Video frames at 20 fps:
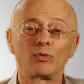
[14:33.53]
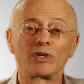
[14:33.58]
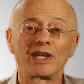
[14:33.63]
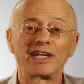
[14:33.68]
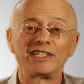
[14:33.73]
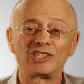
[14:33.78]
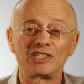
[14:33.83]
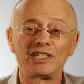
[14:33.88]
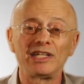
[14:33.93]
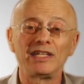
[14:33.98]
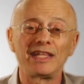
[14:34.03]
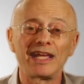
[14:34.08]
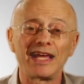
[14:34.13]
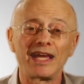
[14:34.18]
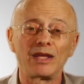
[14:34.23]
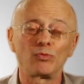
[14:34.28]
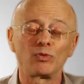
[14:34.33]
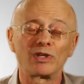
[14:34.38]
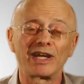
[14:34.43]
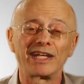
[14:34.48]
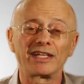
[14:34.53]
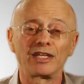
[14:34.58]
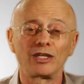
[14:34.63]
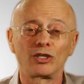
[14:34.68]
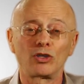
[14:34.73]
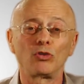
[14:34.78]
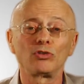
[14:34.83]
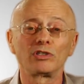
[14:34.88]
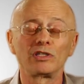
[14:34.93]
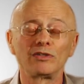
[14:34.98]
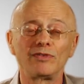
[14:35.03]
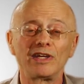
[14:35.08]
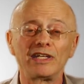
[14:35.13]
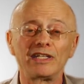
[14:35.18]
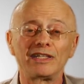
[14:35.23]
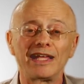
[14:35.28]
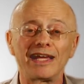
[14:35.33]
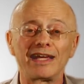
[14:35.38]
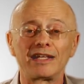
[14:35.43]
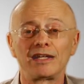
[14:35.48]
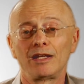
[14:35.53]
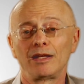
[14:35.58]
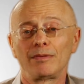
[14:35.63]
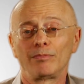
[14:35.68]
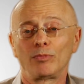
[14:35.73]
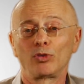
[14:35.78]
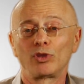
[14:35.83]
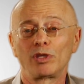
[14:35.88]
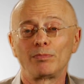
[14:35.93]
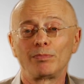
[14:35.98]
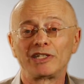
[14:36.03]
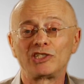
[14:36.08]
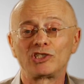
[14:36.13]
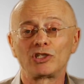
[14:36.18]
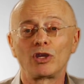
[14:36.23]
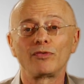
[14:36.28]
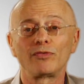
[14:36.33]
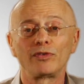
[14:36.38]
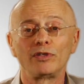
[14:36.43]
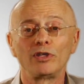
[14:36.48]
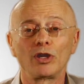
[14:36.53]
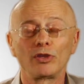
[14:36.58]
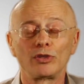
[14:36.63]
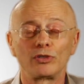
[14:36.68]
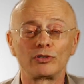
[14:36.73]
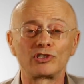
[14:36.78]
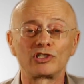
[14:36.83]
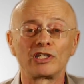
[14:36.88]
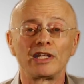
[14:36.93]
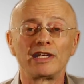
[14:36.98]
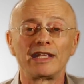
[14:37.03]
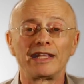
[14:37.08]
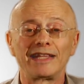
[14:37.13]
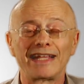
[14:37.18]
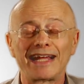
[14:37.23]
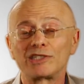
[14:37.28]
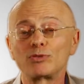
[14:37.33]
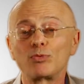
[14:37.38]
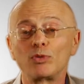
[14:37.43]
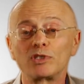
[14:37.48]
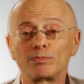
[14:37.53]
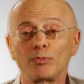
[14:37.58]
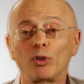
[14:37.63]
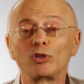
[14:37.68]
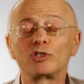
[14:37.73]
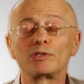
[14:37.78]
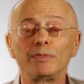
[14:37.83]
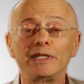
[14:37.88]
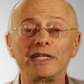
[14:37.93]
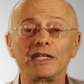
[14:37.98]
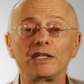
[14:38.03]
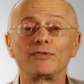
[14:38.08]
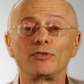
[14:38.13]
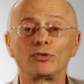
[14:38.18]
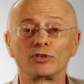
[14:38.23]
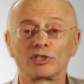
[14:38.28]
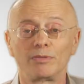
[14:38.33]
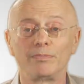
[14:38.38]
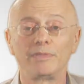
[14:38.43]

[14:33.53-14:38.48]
When I see that, when I can cultivate that, both in myself and others, that's what's most meaningful to